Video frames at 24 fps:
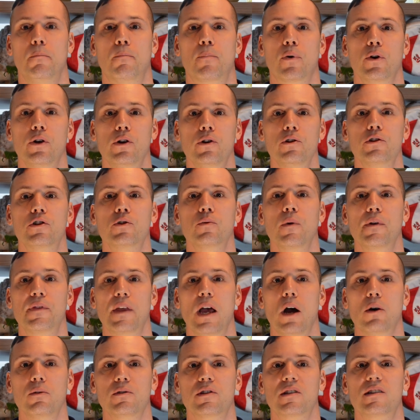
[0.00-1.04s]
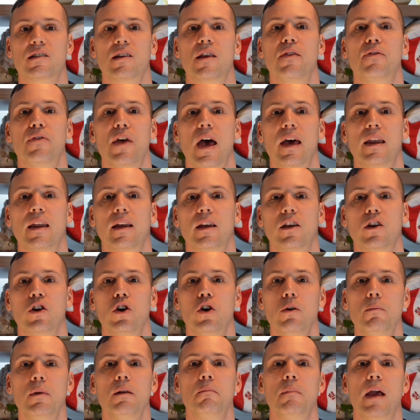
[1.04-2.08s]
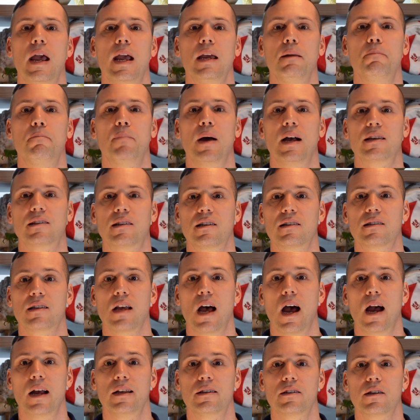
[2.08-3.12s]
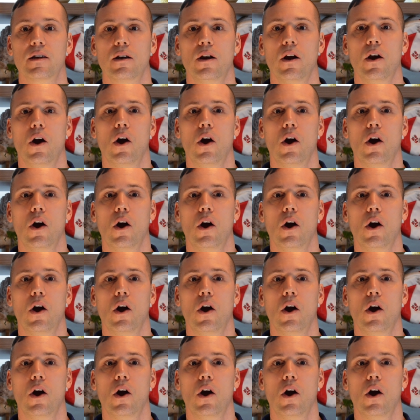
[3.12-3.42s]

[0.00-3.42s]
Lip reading: produced without synthetic human-made pesticides,